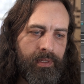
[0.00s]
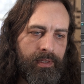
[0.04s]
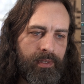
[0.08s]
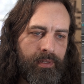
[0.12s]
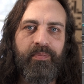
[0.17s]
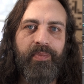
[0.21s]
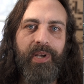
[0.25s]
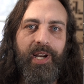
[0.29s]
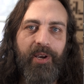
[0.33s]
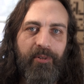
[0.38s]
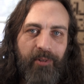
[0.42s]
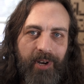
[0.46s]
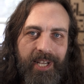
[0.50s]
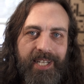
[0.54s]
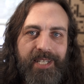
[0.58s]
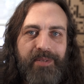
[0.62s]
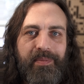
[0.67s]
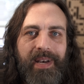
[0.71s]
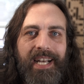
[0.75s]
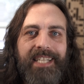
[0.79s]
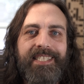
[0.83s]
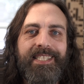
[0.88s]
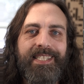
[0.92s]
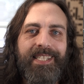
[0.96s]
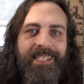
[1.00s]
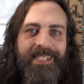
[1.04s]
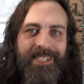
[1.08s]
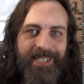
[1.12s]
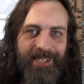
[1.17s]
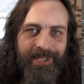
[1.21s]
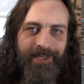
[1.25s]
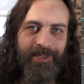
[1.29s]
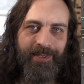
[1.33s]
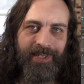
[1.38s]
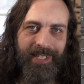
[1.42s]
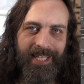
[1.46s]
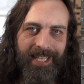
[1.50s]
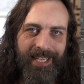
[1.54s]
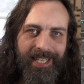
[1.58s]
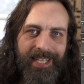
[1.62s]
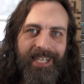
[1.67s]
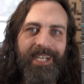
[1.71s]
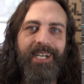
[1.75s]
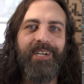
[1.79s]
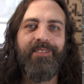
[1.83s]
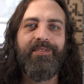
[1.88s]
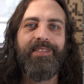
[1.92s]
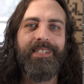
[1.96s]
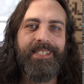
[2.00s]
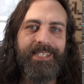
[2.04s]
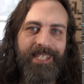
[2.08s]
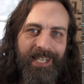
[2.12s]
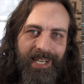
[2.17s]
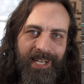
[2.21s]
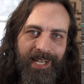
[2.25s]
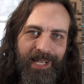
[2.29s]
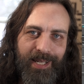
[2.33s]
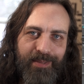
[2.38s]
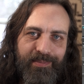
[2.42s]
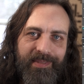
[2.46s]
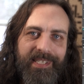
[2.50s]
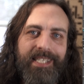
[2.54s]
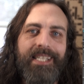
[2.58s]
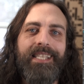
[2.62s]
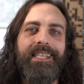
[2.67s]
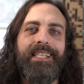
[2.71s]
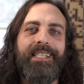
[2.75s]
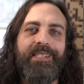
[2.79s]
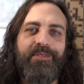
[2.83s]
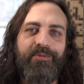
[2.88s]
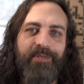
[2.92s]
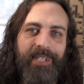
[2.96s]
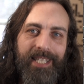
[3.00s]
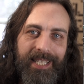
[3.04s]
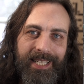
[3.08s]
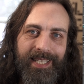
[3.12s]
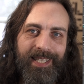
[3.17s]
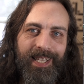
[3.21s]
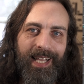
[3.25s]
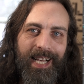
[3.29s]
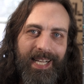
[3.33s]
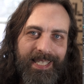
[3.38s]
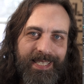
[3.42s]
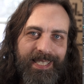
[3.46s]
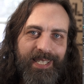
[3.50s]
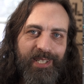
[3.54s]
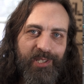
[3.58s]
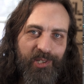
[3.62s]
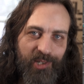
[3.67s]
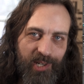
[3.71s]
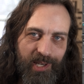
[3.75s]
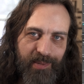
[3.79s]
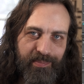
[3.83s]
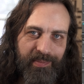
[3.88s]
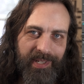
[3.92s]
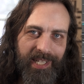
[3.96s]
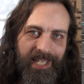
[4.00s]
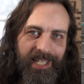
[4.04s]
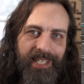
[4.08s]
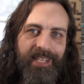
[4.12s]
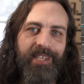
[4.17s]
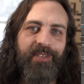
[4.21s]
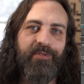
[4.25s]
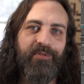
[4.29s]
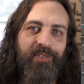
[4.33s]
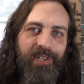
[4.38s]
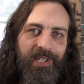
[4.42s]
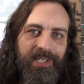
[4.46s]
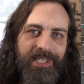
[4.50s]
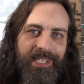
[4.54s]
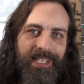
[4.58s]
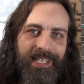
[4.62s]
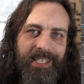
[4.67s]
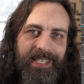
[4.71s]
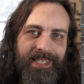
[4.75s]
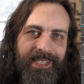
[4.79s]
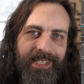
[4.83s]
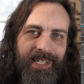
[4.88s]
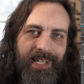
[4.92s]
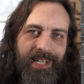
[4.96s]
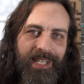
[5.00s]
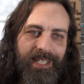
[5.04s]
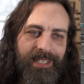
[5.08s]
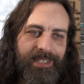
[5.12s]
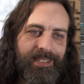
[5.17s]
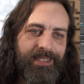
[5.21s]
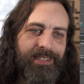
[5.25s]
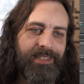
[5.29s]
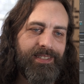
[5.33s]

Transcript: But I wanted to match the tuning of the toms in this really classic drum beat in the verse of the song.